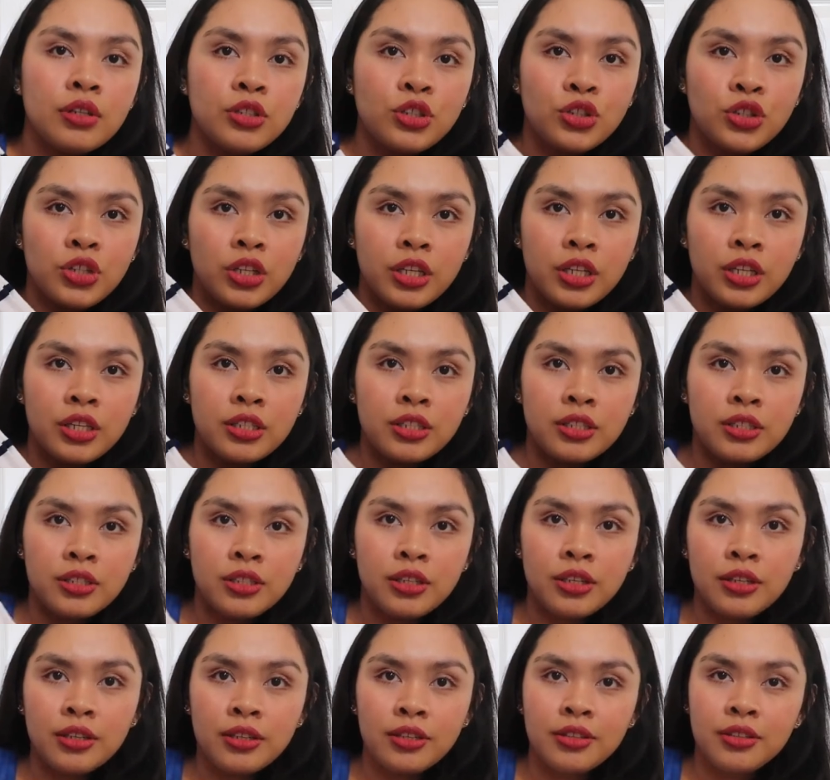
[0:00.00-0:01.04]

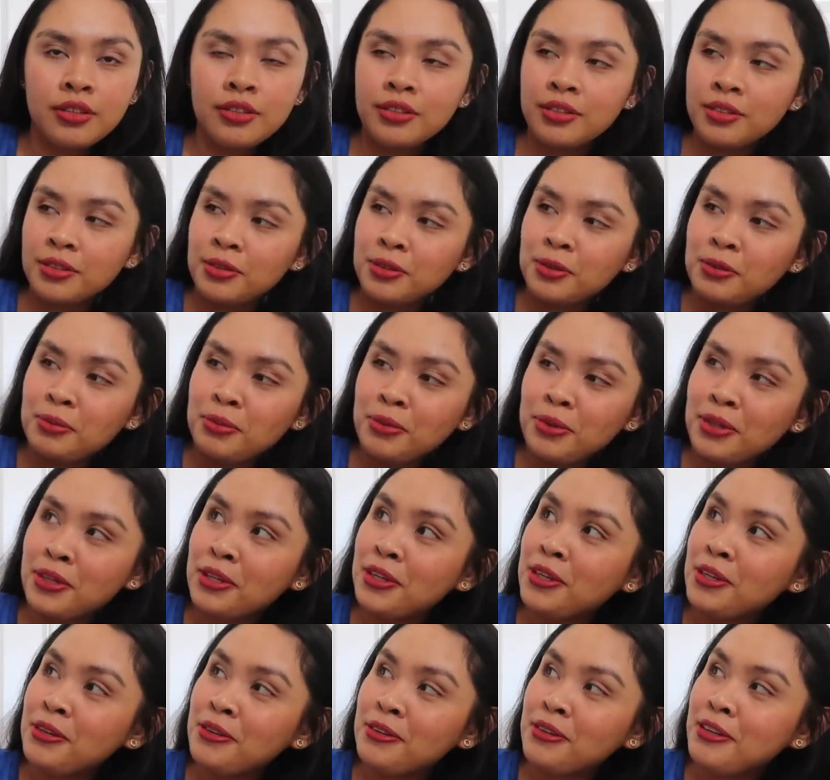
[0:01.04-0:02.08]
dress, super
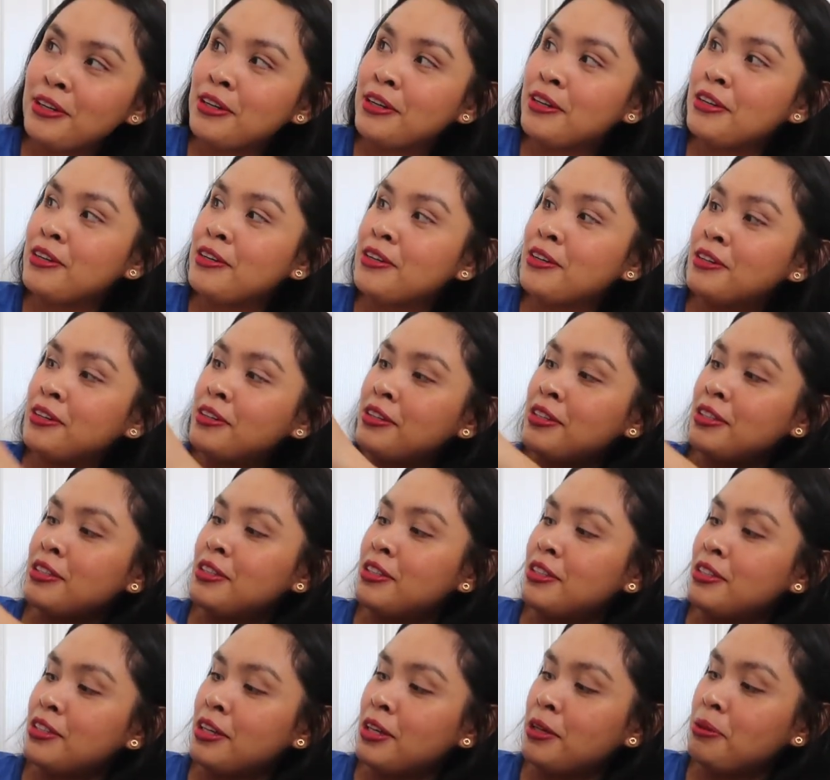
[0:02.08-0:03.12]
cute, huh?
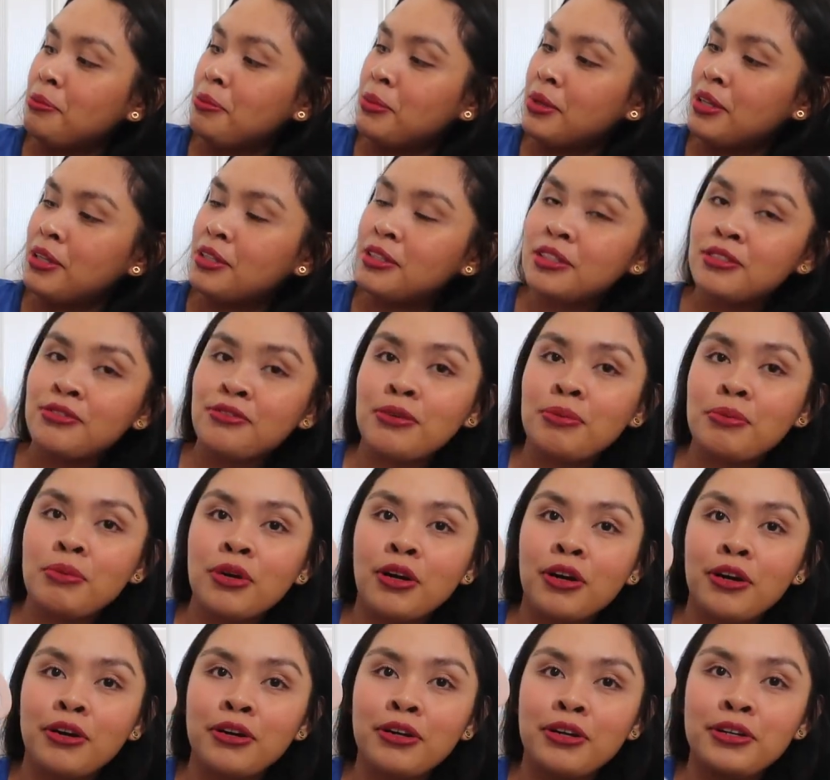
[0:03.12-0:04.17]
It's a nine months from
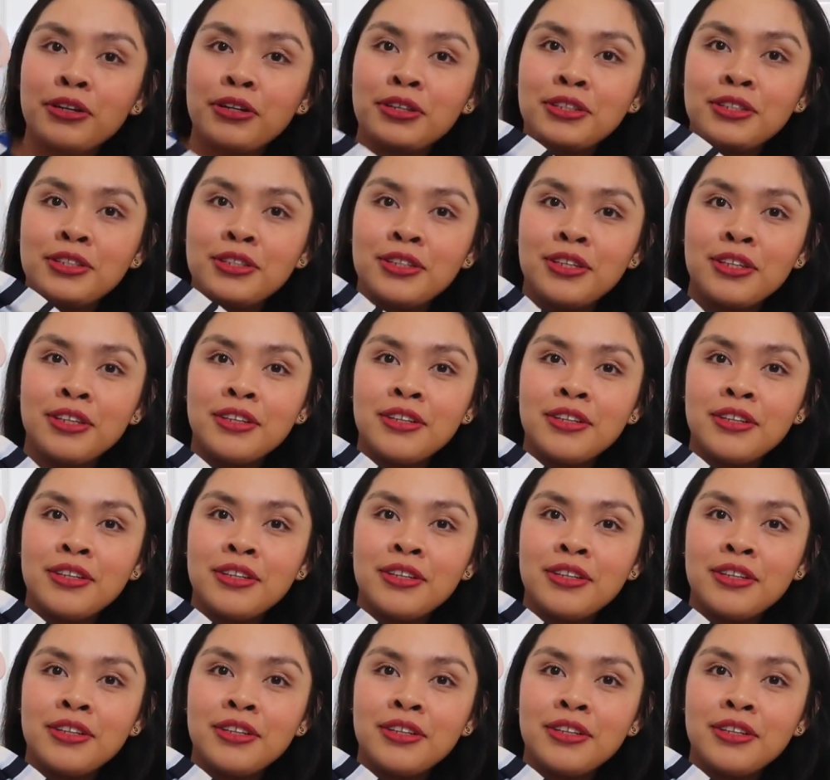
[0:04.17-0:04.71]
Carter's.